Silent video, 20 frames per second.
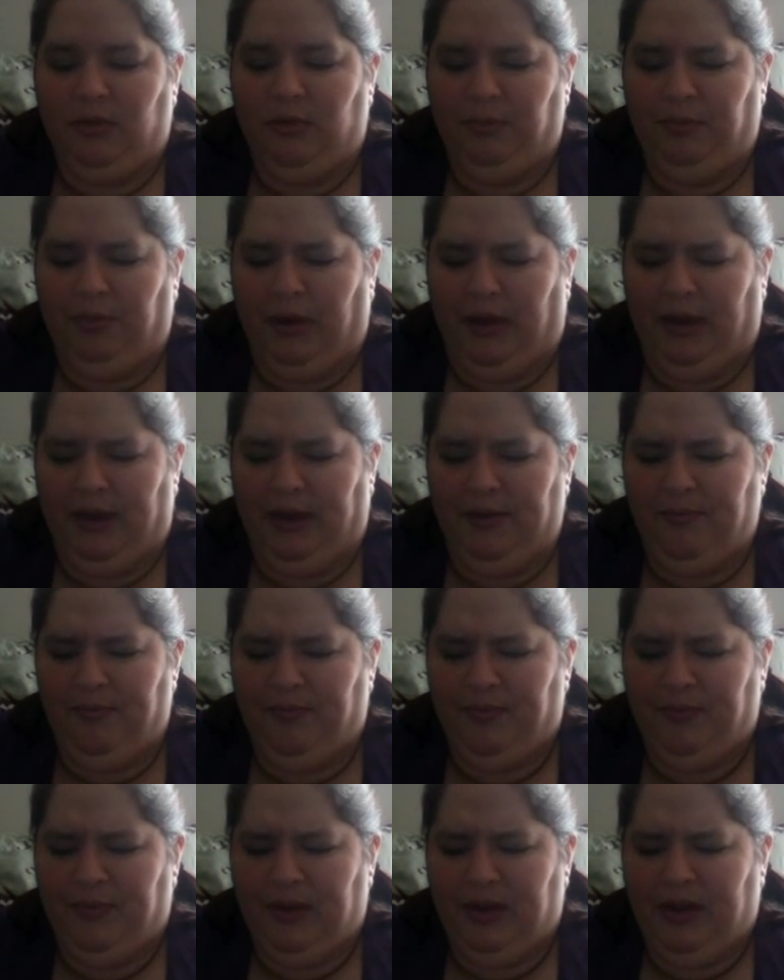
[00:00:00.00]
But
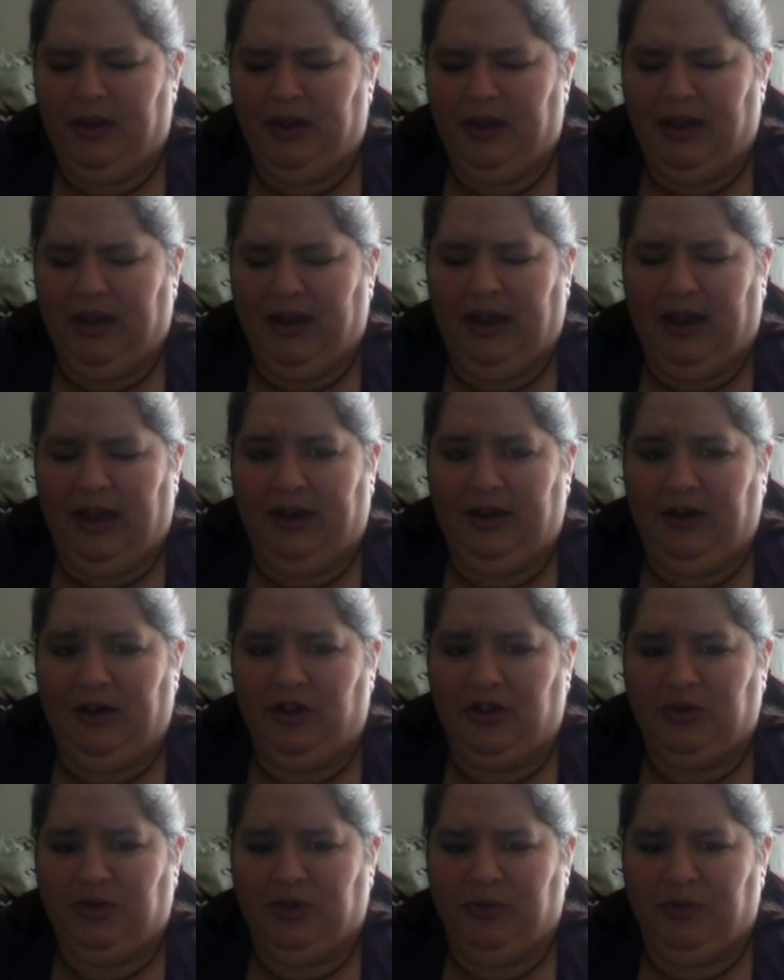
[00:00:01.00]
I
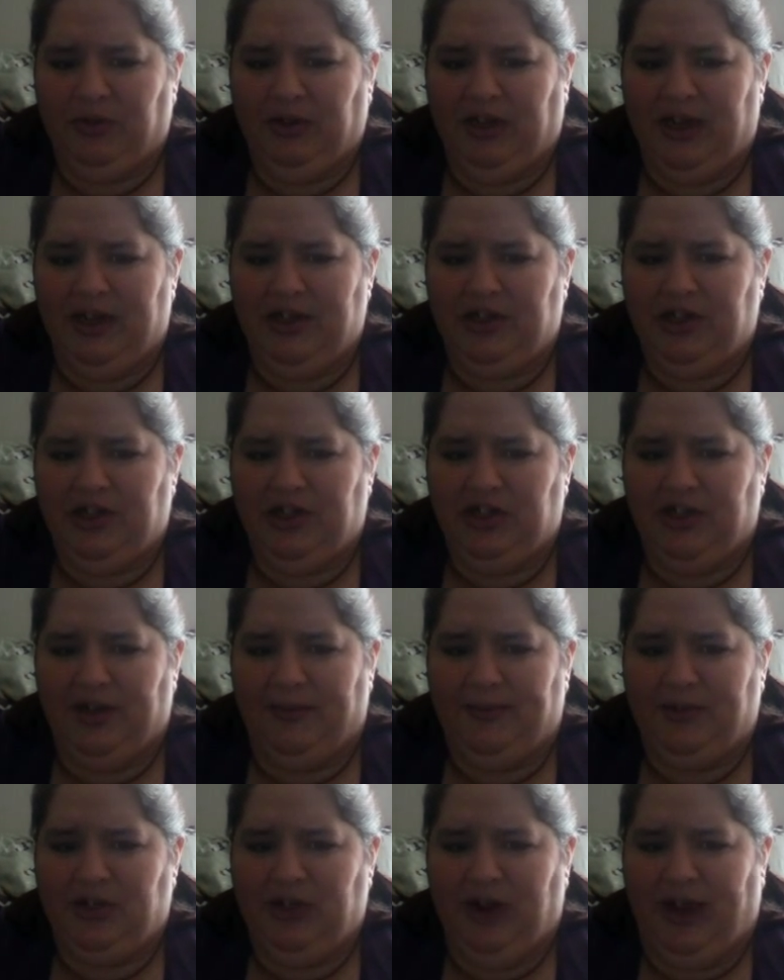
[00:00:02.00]
notice with
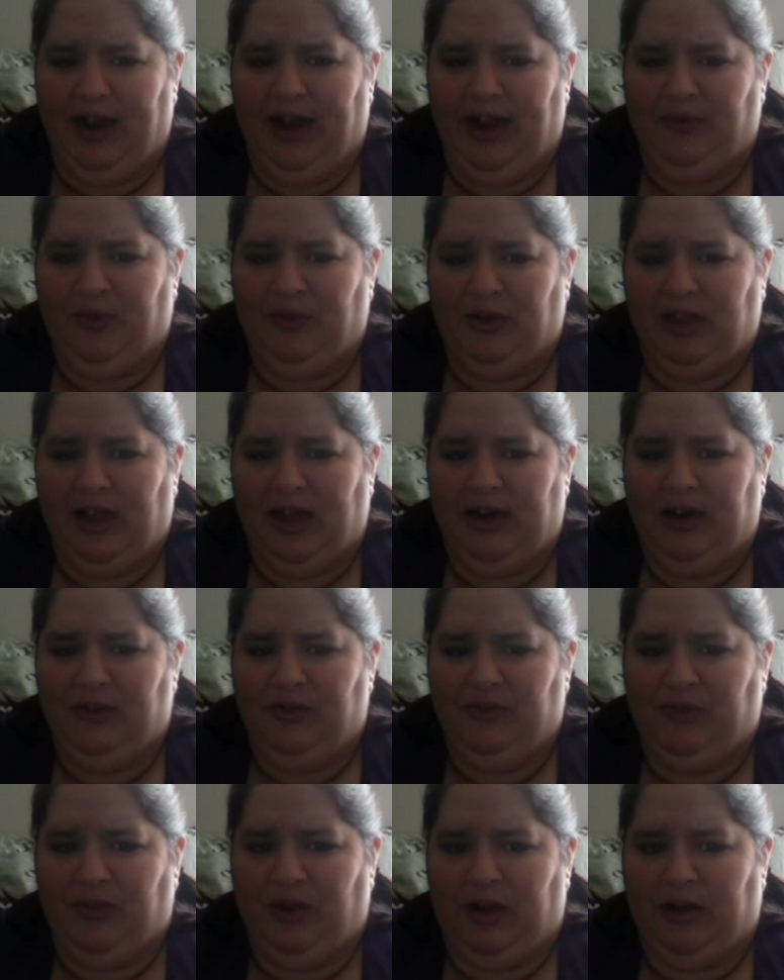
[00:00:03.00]
relationships, you have a lot
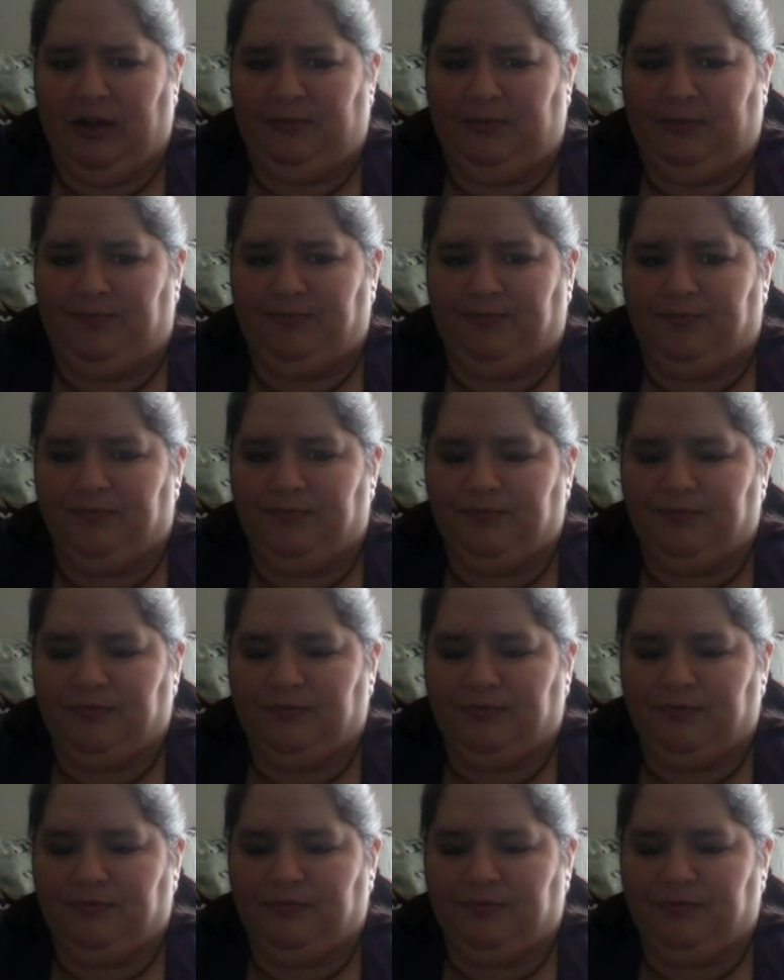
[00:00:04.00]
of hot